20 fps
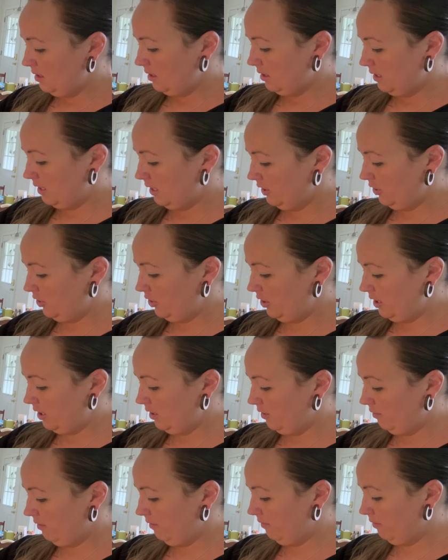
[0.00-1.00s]
because, you
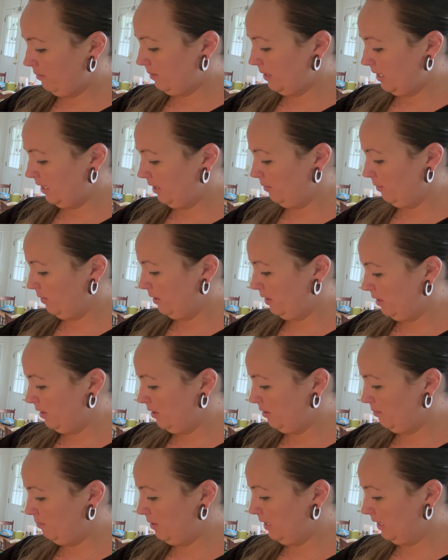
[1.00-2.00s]
know, everybody
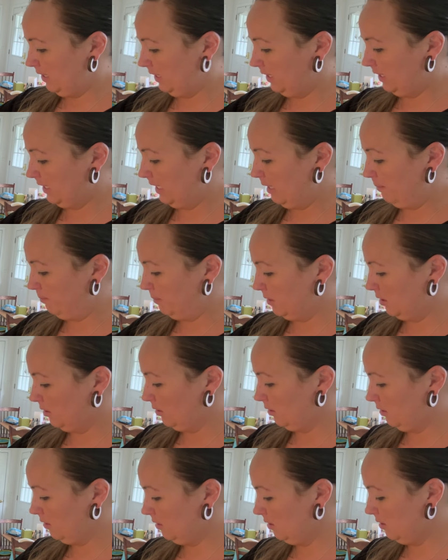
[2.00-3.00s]
would be
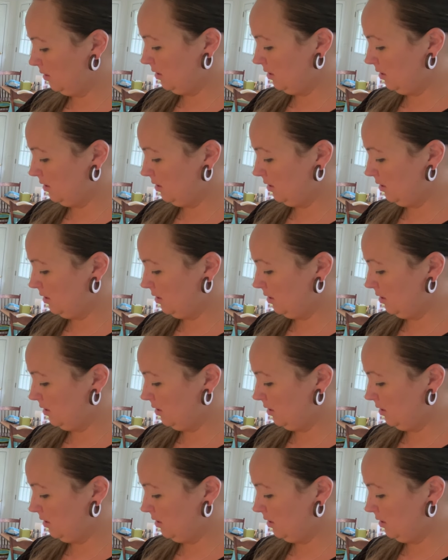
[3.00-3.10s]
skeptical.